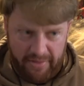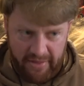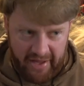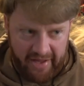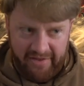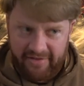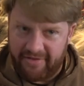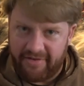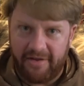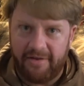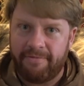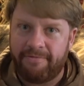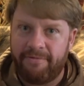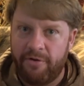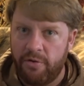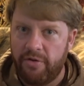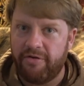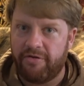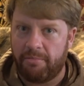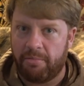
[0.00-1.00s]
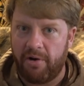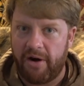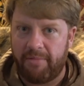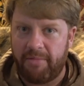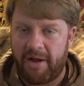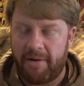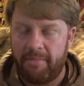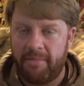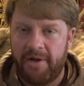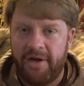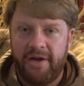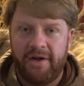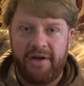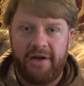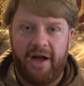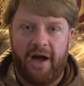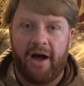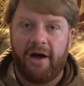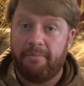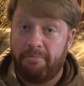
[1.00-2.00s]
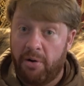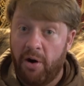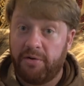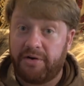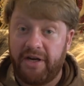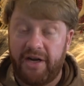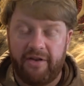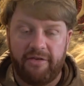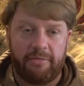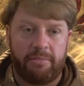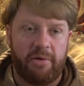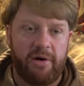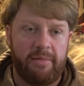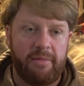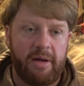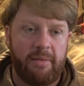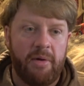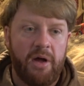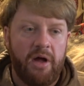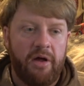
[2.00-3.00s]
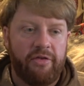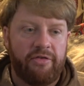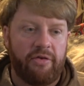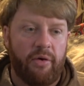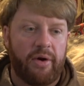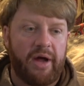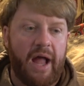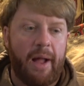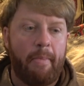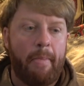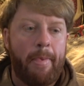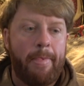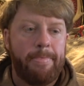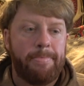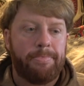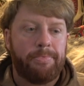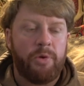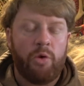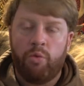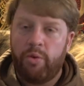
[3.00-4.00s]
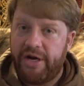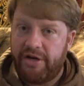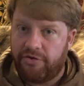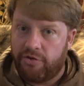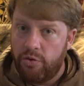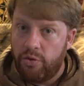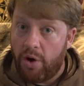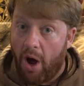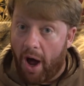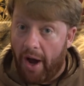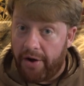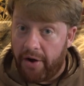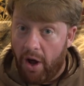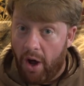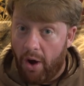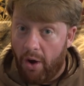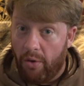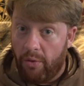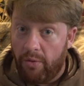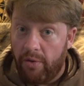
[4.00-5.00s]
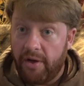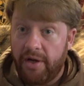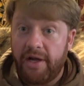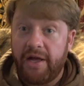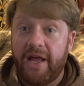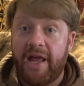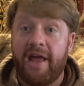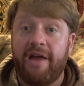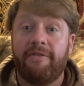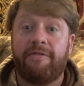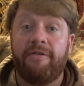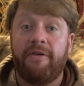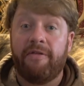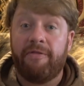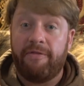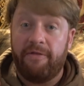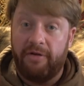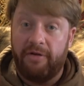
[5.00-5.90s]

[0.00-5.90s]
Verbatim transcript: it food is a premium, uh, protein is a premium. So again, we do not know if